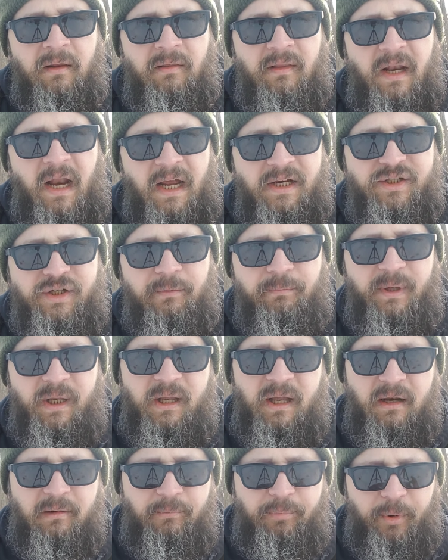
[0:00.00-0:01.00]
that I should be
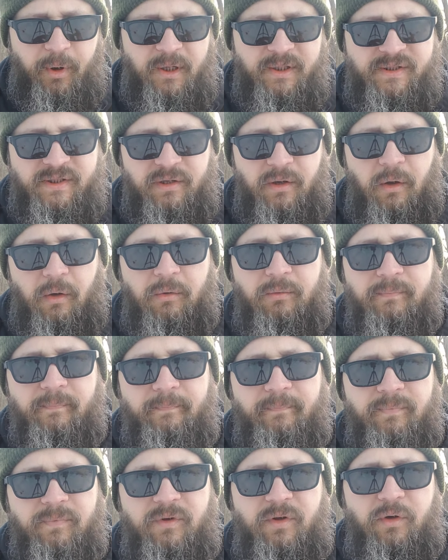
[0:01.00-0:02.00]
getting pretty soon
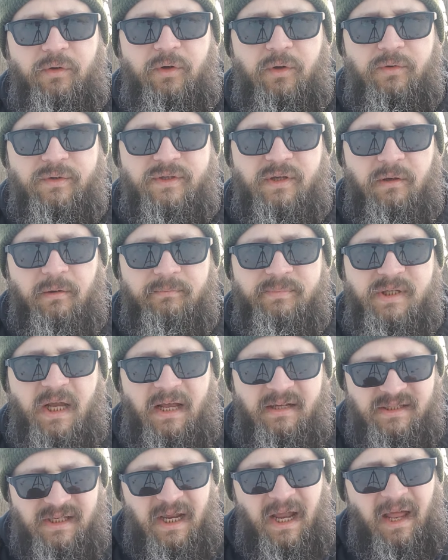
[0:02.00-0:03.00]
to do some
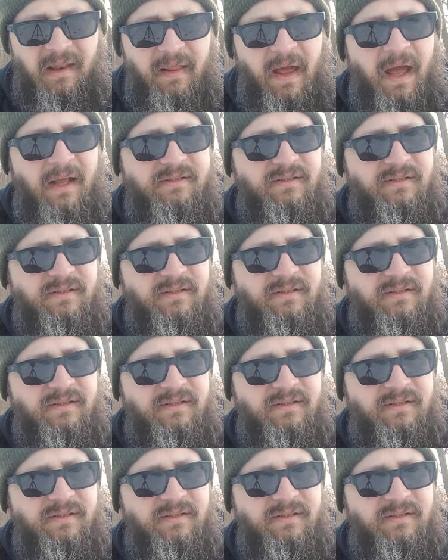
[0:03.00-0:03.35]
testing on that.